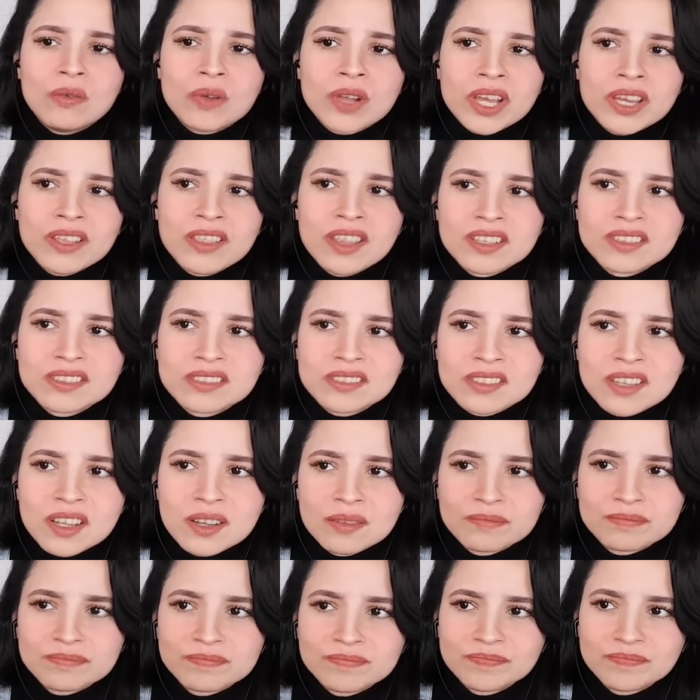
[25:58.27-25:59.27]
Okay, that's
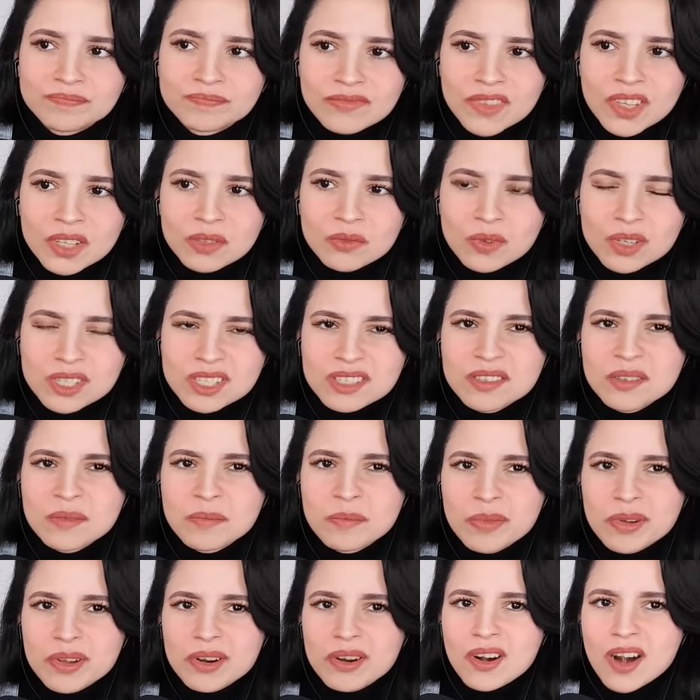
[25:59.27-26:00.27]
that was the
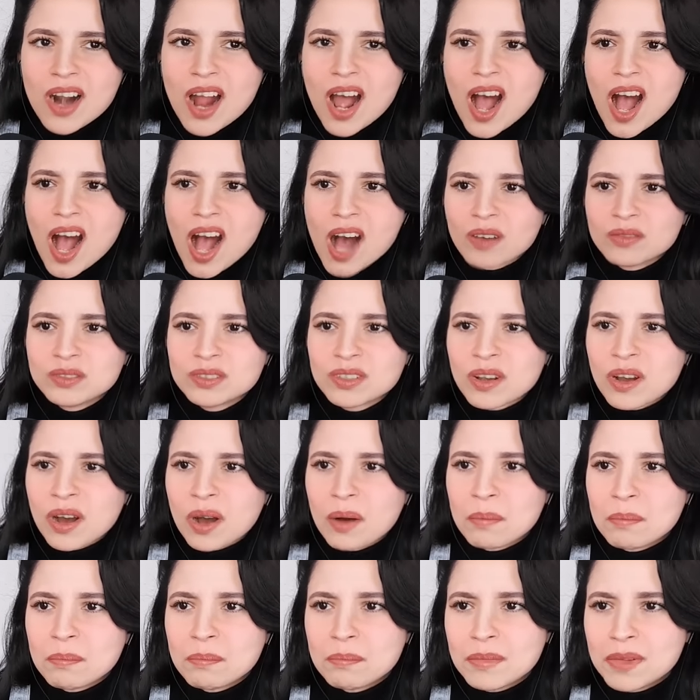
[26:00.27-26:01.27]
better
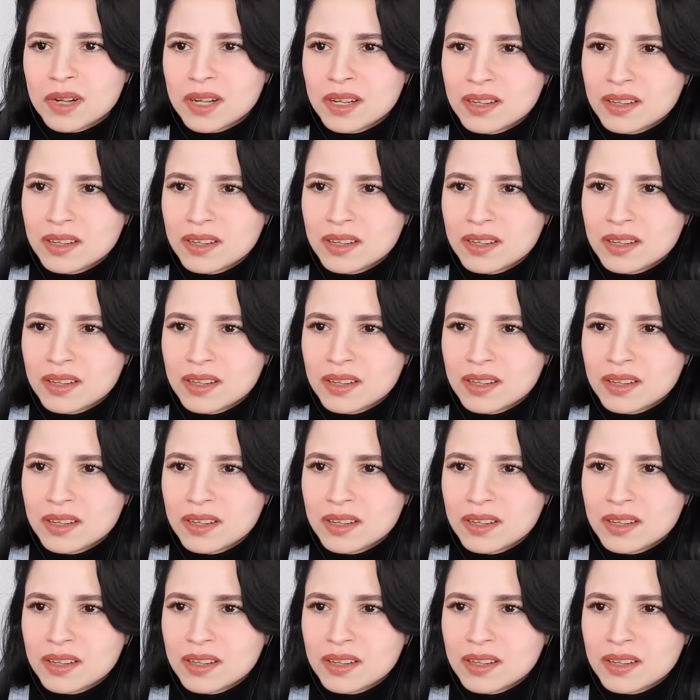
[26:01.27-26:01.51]
outcome.